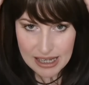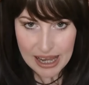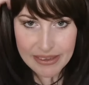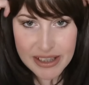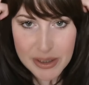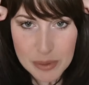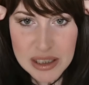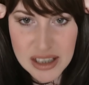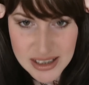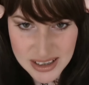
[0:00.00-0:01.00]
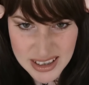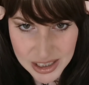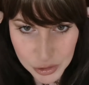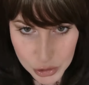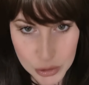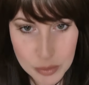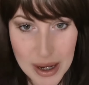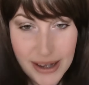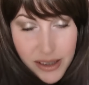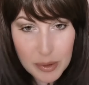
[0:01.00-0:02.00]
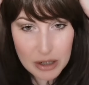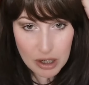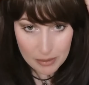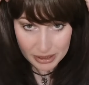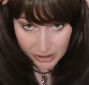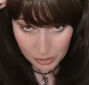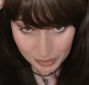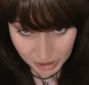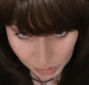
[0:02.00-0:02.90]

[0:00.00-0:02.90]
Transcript: This one doesn't sit too bad, but I'll come in a little bit